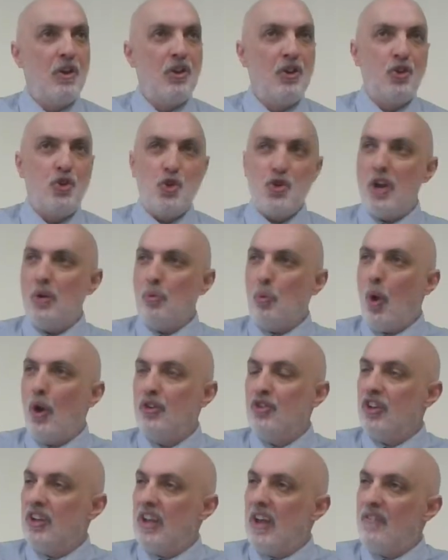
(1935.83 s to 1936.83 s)
You didn't
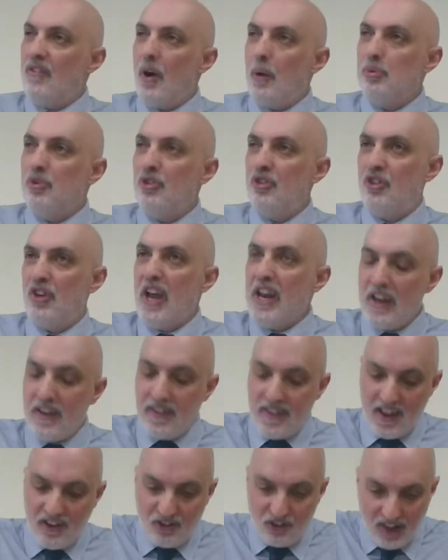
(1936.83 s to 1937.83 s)
want to give up sin in
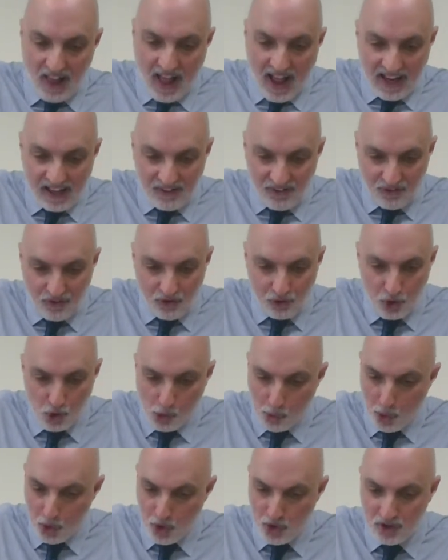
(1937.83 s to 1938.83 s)
this life.
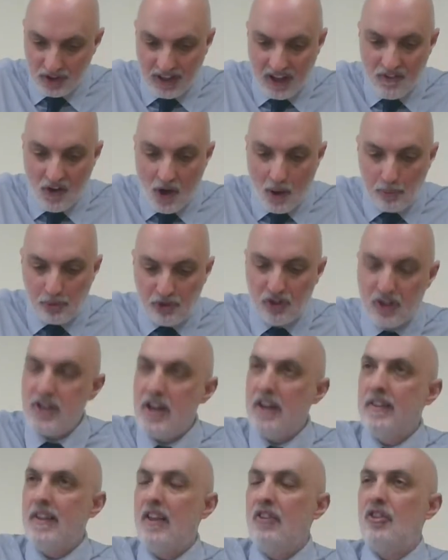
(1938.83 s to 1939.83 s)
You wouldn't give up sin
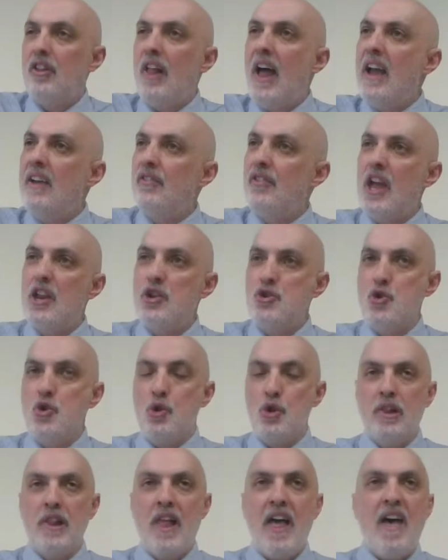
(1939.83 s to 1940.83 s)
in this life. Then
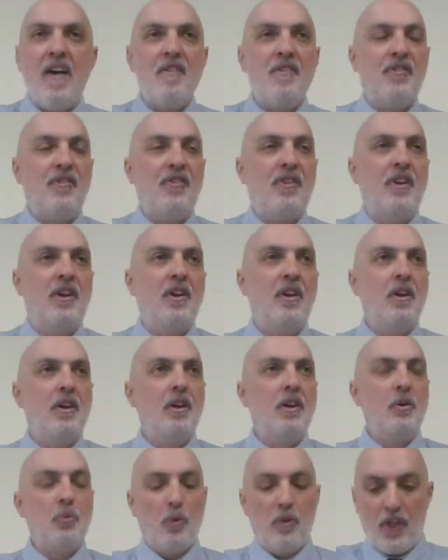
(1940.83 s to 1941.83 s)
you live
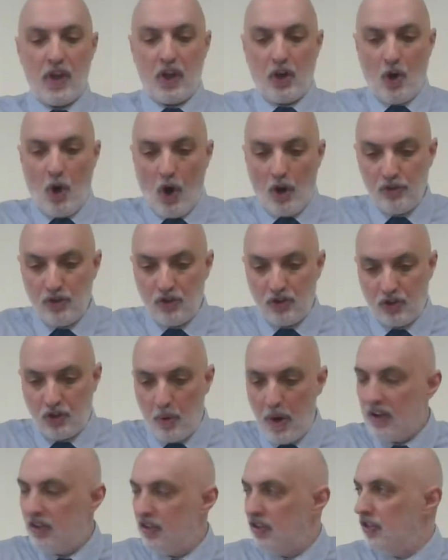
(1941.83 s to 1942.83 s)
with the
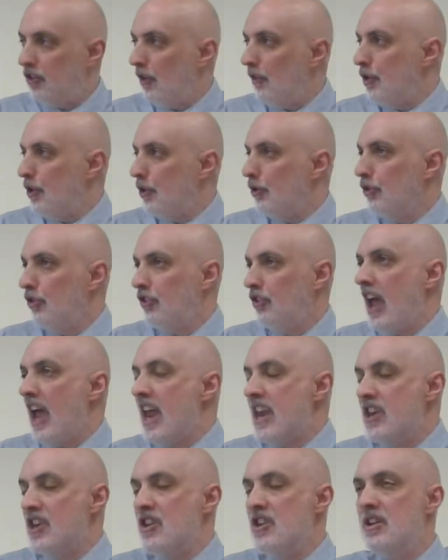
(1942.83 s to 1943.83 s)
consequences of your
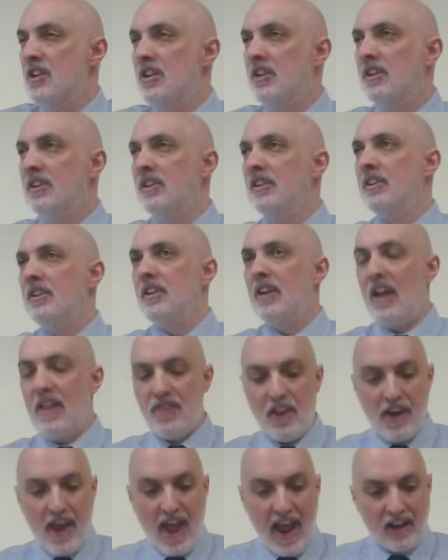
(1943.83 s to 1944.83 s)
sin in
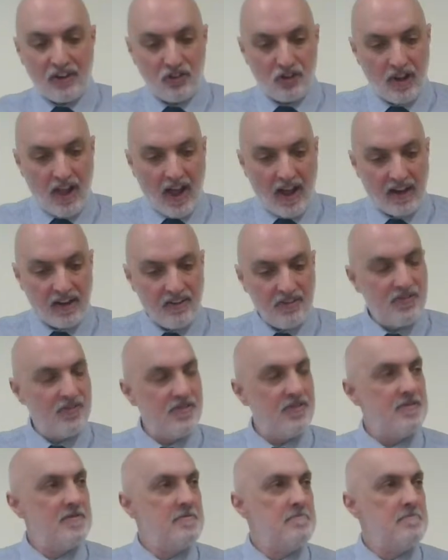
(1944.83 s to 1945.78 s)
the next life.